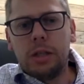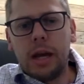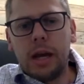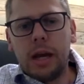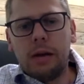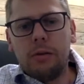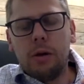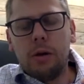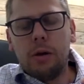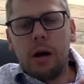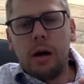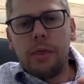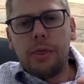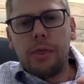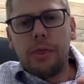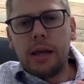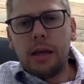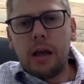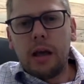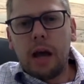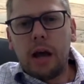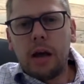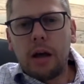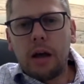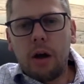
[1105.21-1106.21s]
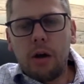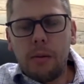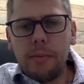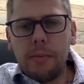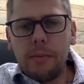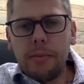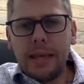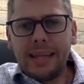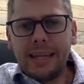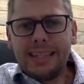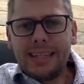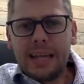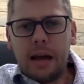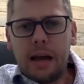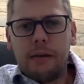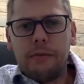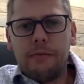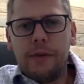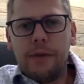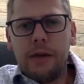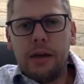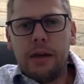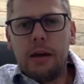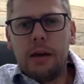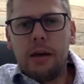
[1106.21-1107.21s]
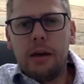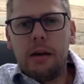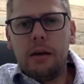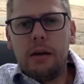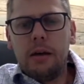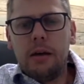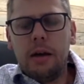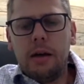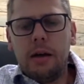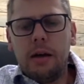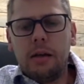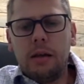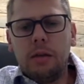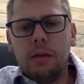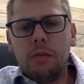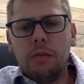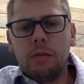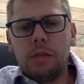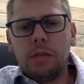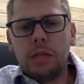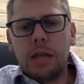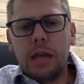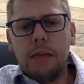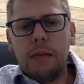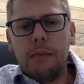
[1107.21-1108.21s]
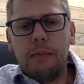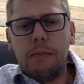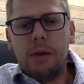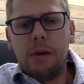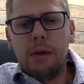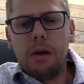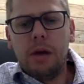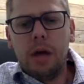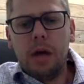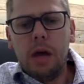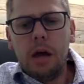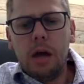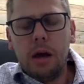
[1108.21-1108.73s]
that I can't remember the exact figure that you were saying, but